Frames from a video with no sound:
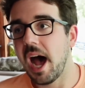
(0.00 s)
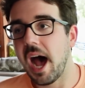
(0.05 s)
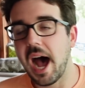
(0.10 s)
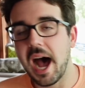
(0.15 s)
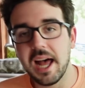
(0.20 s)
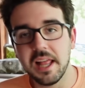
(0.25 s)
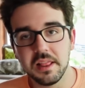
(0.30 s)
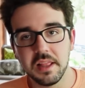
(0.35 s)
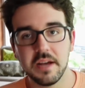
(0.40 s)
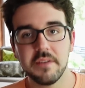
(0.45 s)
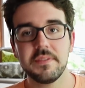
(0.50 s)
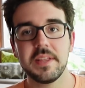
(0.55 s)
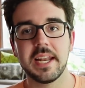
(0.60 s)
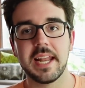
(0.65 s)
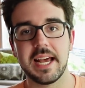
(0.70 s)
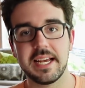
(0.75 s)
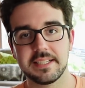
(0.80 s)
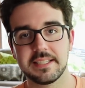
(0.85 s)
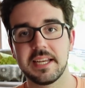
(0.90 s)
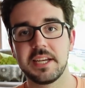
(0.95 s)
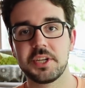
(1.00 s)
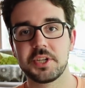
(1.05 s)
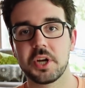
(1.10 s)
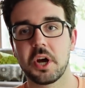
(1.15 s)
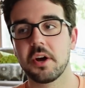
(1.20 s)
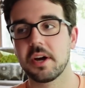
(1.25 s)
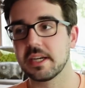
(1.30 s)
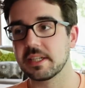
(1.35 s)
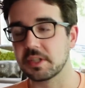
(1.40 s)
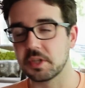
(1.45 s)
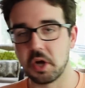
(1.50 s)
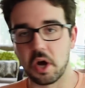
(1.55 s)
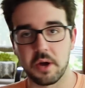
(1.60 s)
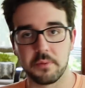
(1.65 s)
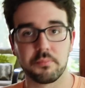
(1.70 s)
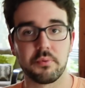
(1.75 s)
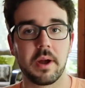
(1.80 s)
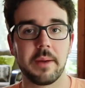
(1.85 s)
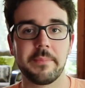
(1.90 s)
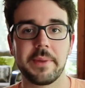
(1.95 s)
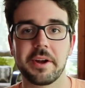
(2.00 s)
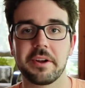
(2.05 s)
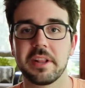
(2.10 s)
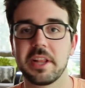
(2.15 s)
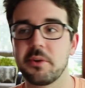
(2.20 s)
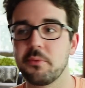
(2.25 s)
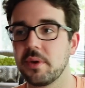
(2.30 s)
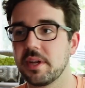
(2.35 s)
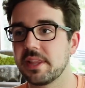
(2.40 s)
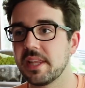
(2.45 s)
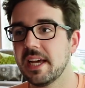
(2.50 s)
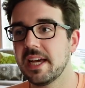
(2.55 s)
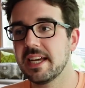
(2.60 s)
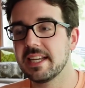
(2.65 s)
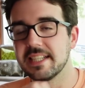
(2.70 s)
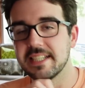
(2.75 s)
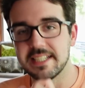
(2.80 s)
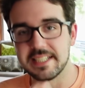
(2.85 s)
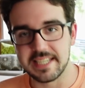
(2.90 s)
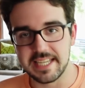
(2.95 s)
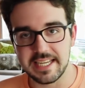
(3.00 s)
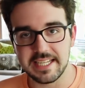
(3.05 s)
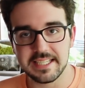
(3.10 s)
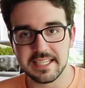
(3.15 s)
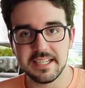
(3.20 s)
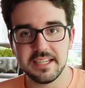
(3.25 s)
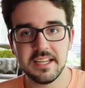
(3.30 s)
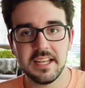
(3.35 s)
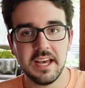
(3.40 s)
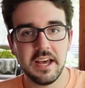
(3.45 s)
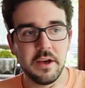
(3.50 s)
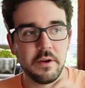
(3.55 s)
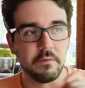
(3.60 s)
I love that SHR has gone primarily with seasoned,